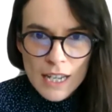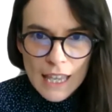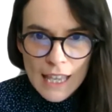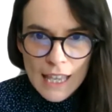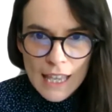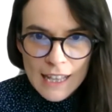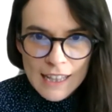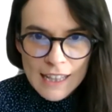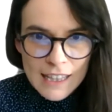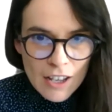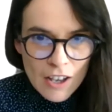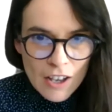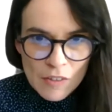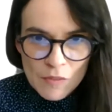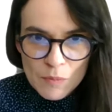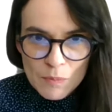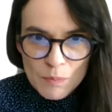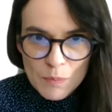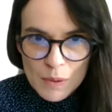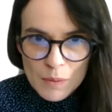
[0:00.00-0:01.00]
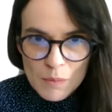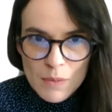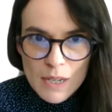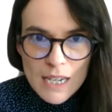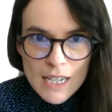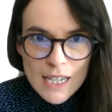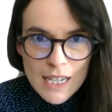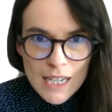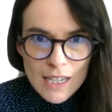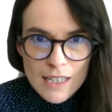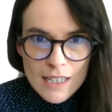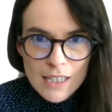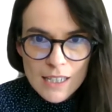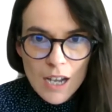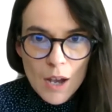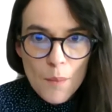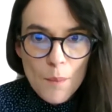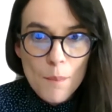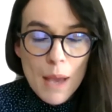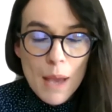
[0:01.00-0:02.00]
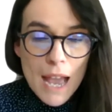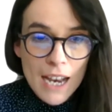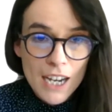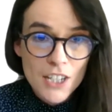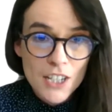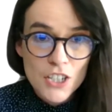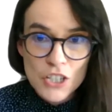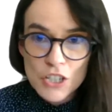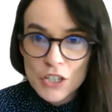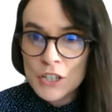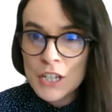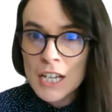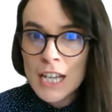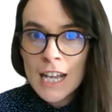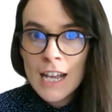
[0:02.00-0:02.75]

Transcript: here that I've been meaning to come back to,